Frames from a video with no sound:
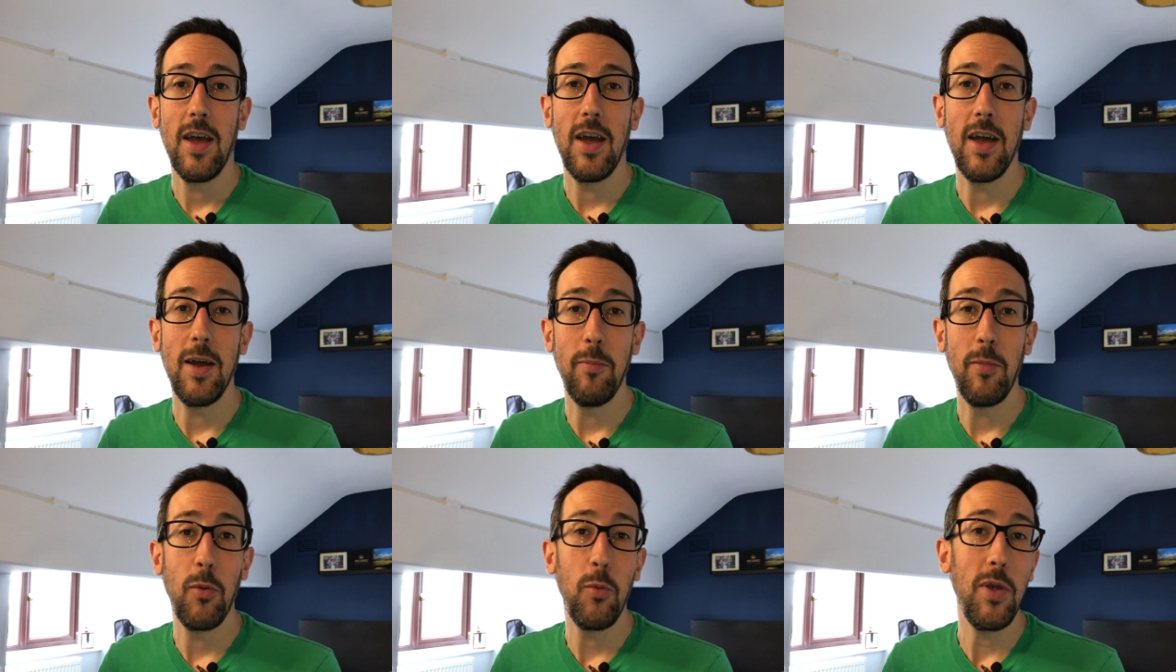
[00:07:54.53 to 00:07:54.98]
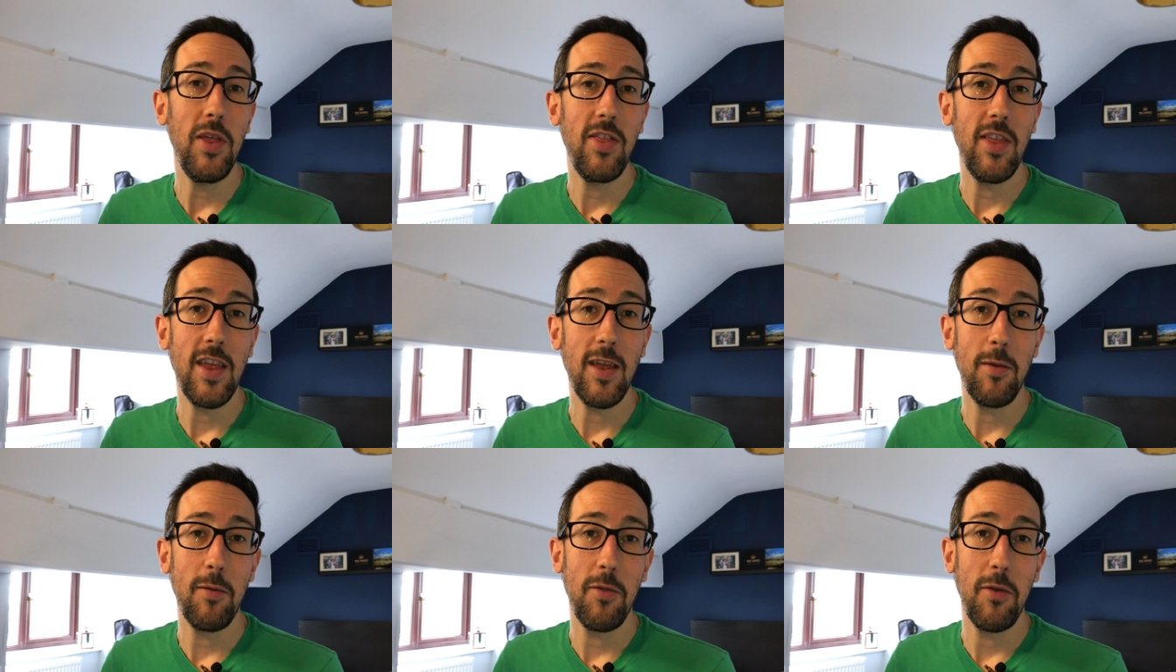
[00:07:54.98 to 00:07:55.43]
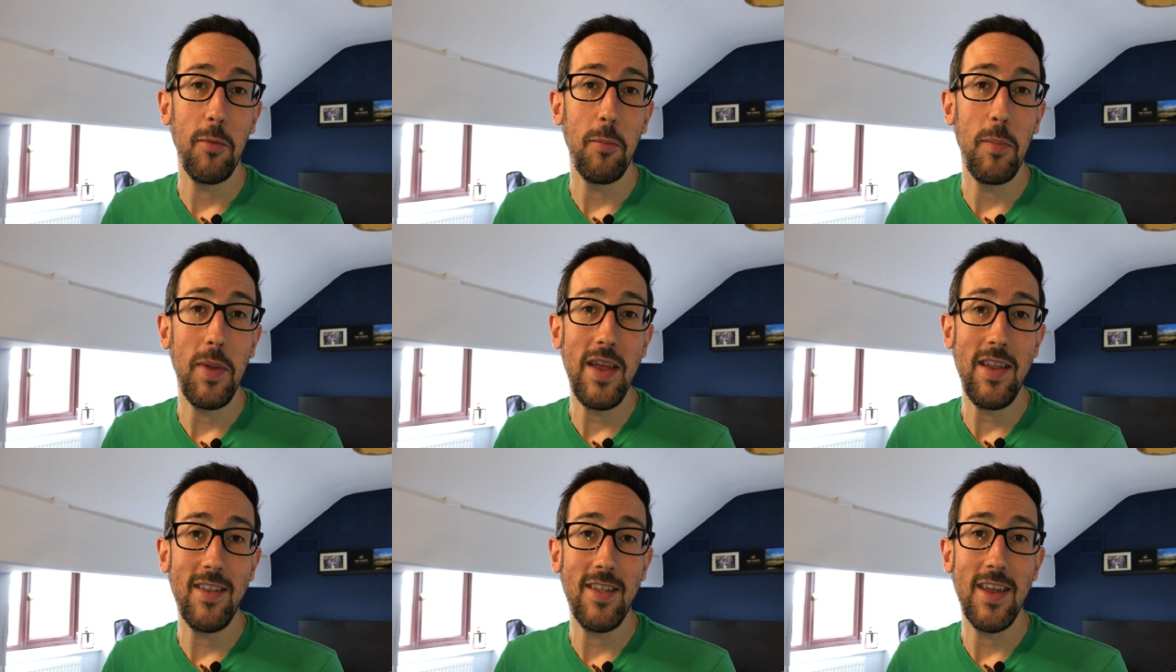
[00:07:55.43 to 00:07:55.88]
Um, but we think that
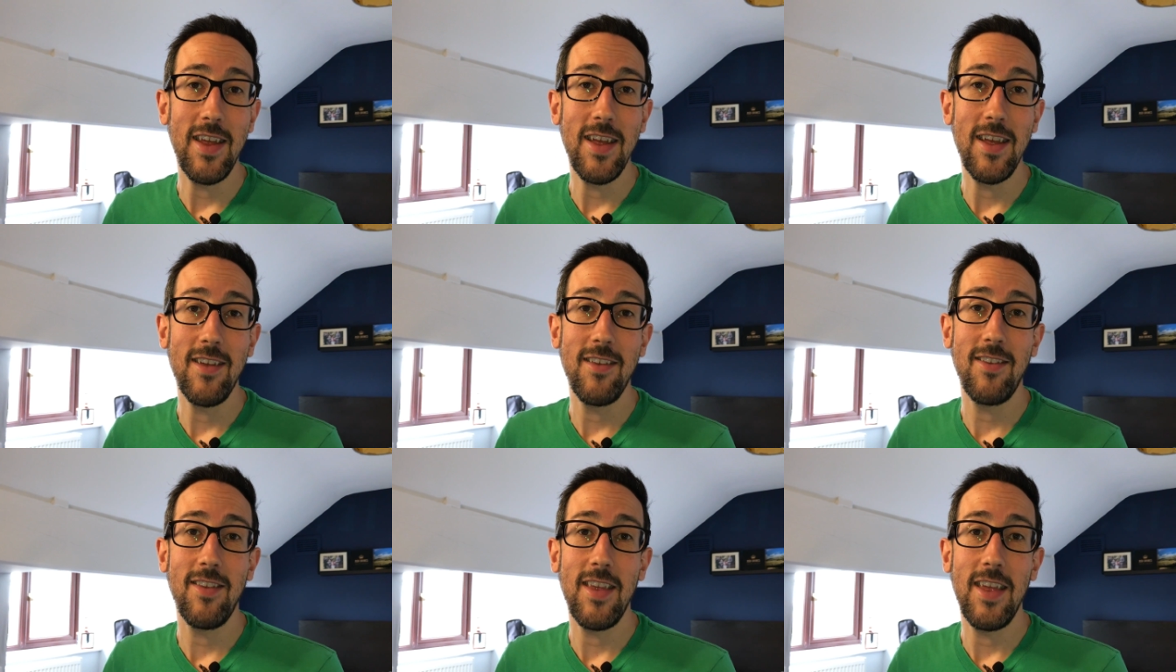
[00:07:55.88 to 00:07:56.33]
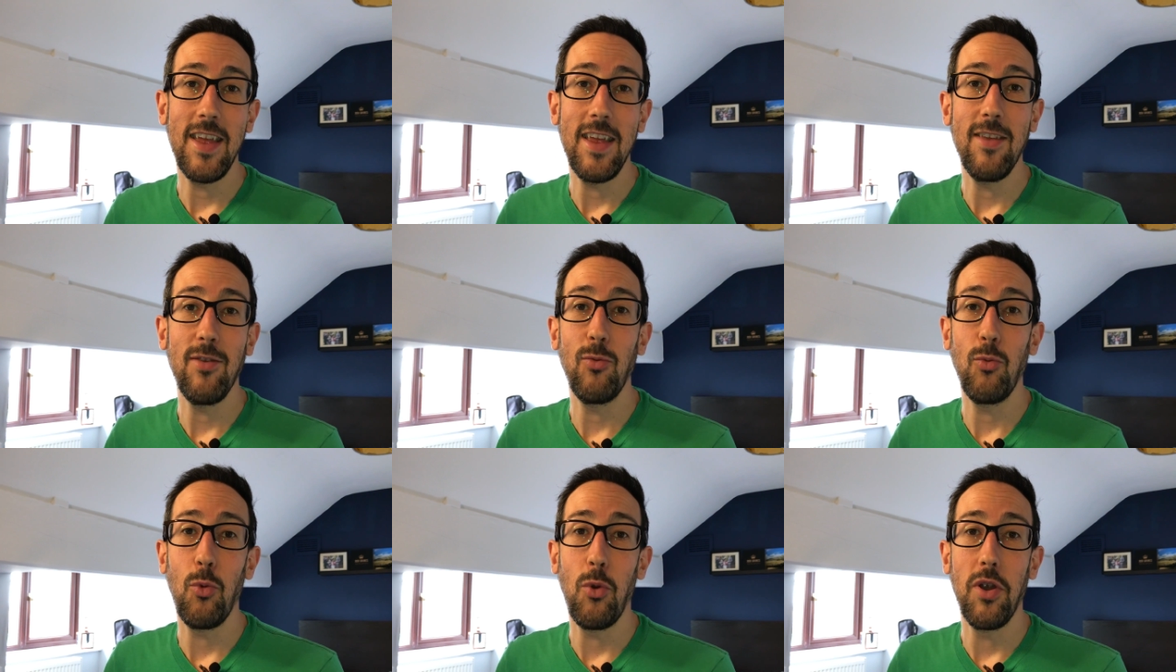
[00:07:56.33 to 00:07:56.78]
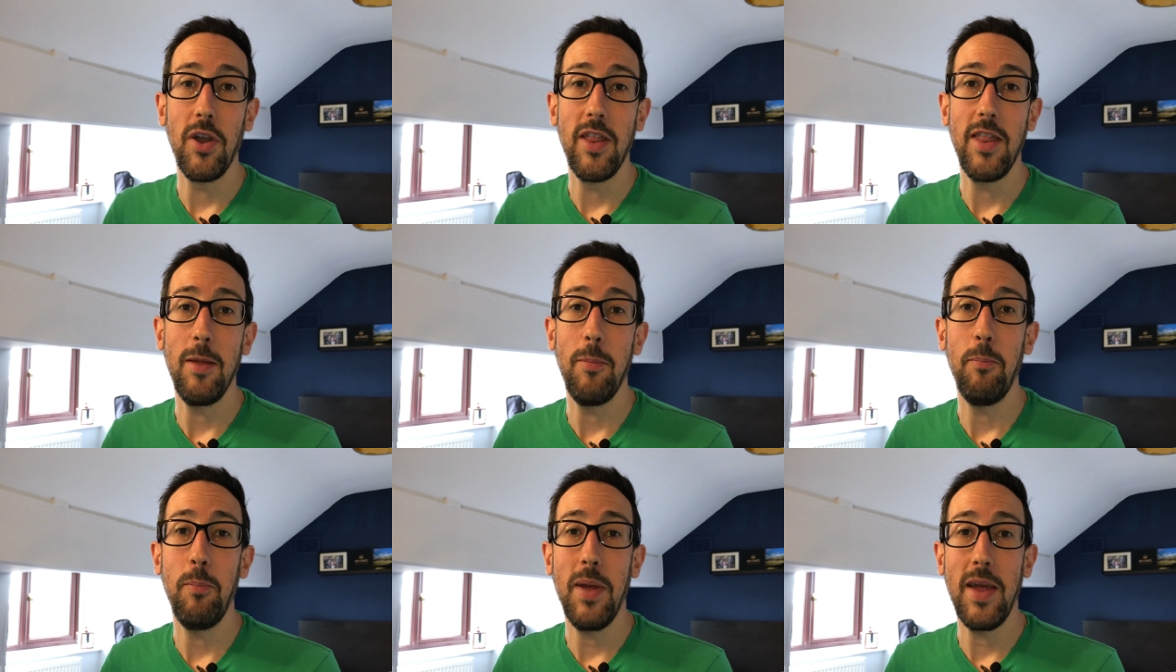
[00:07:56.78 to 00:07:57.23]
meetings is one
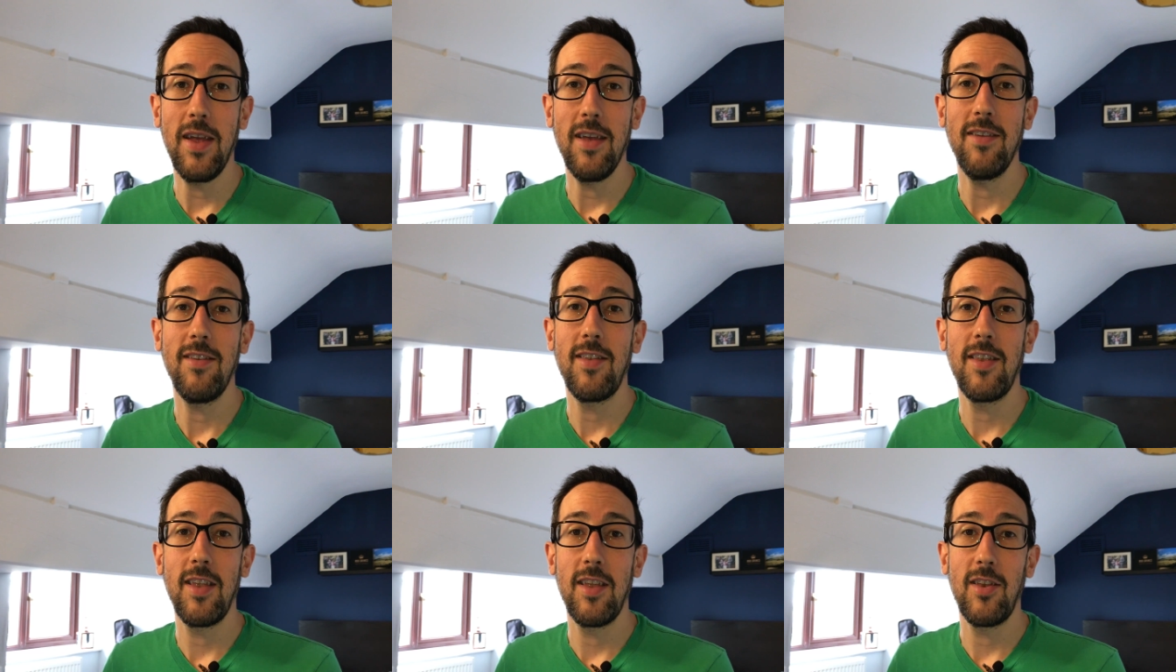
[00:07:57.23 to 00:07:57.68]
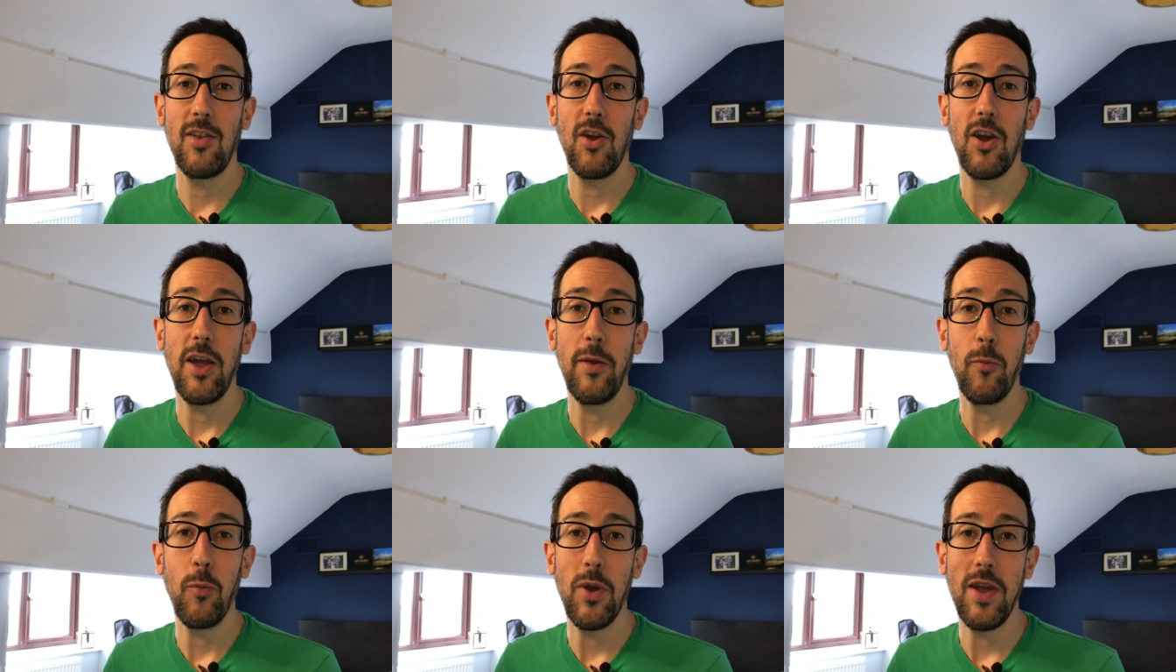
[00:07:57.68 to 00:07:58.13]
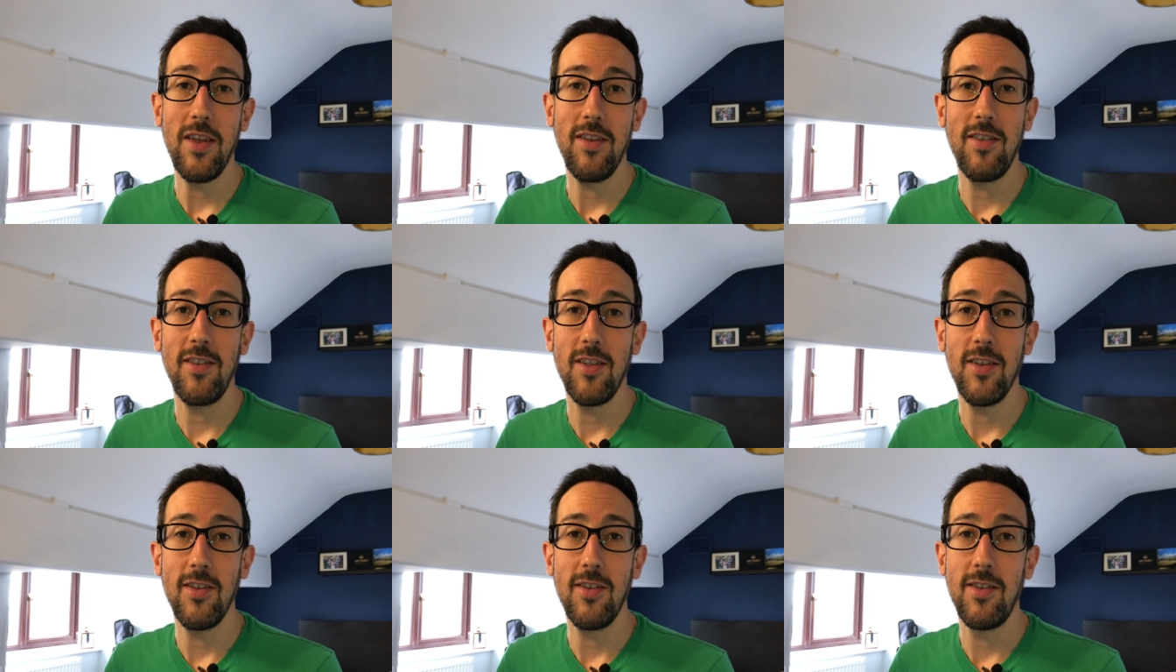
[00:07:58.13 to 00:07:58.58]
of the biggest time
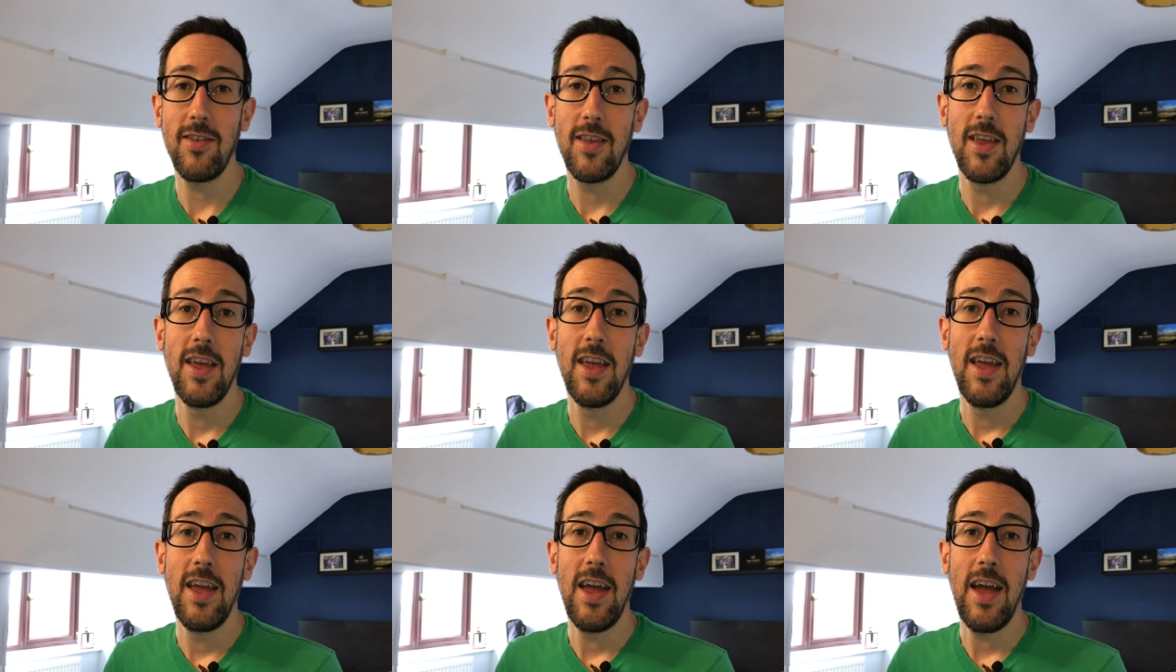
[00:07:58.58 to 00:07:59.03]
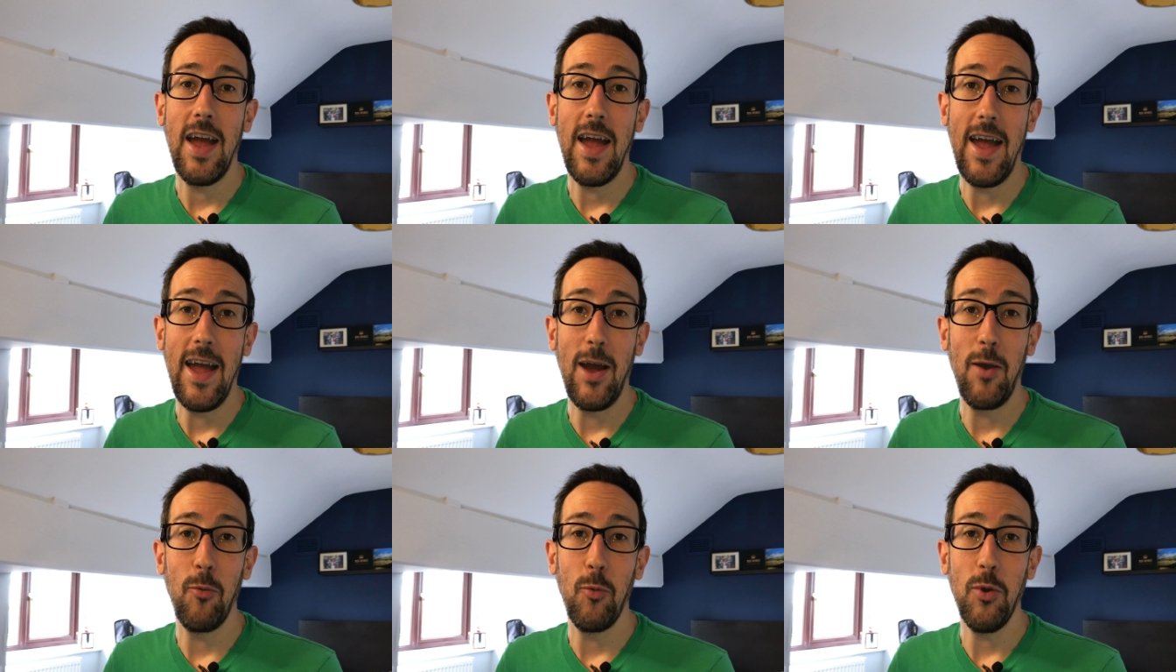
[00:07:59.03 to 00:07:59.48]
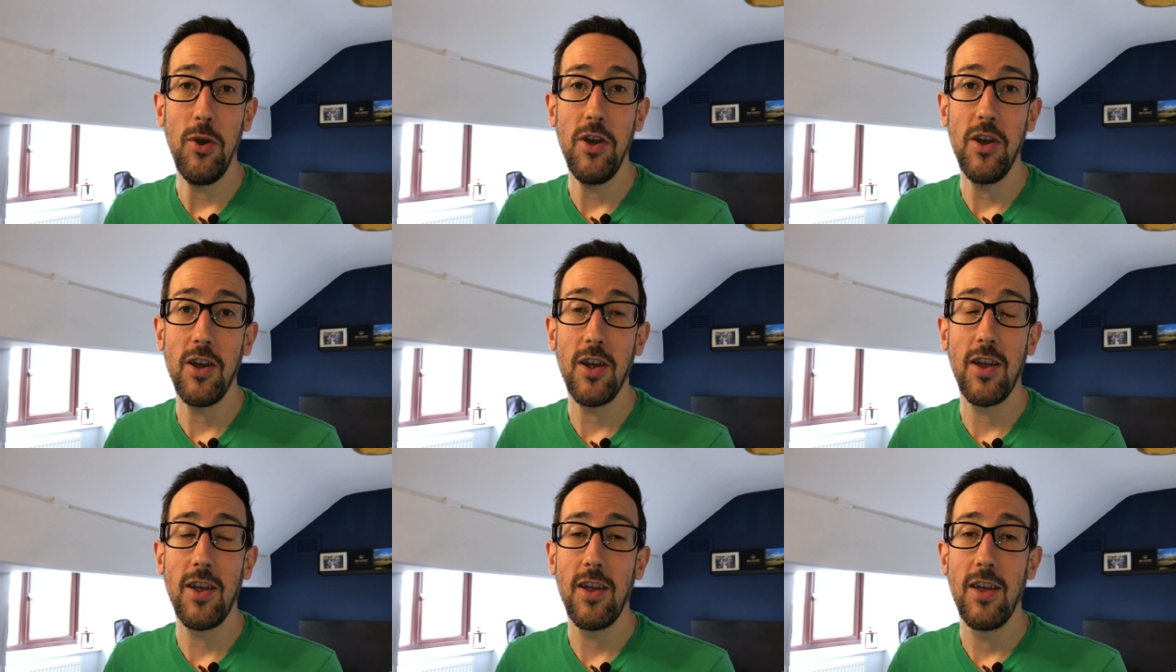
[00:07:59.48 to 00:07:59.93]
wasters at
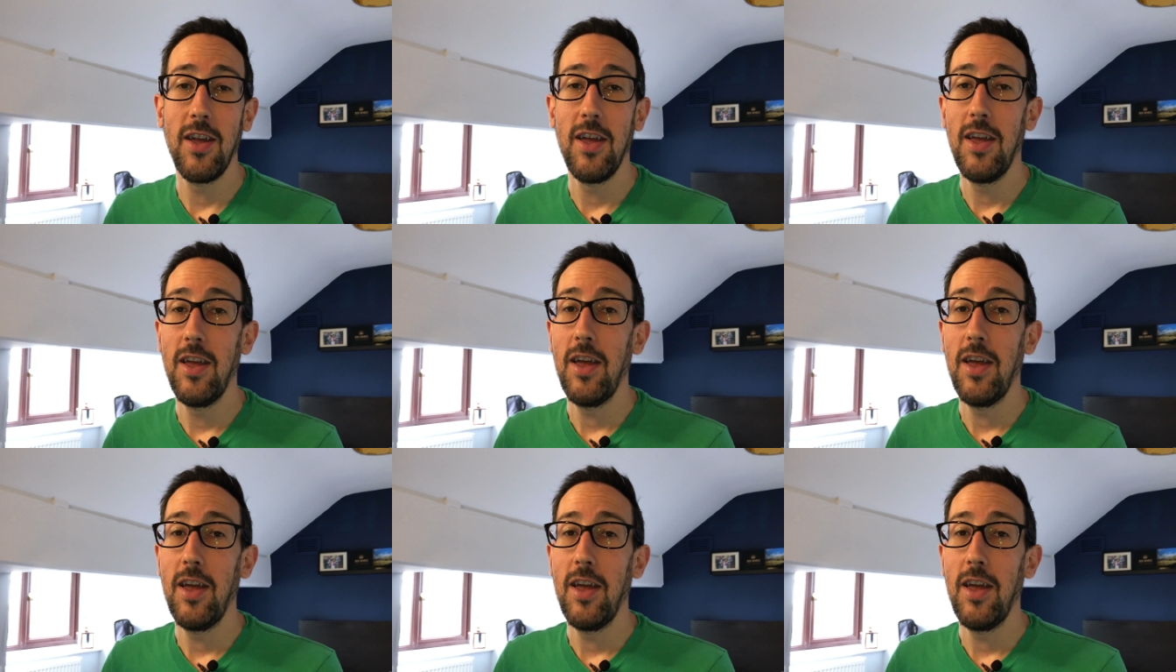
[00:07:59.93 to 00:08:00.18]
work.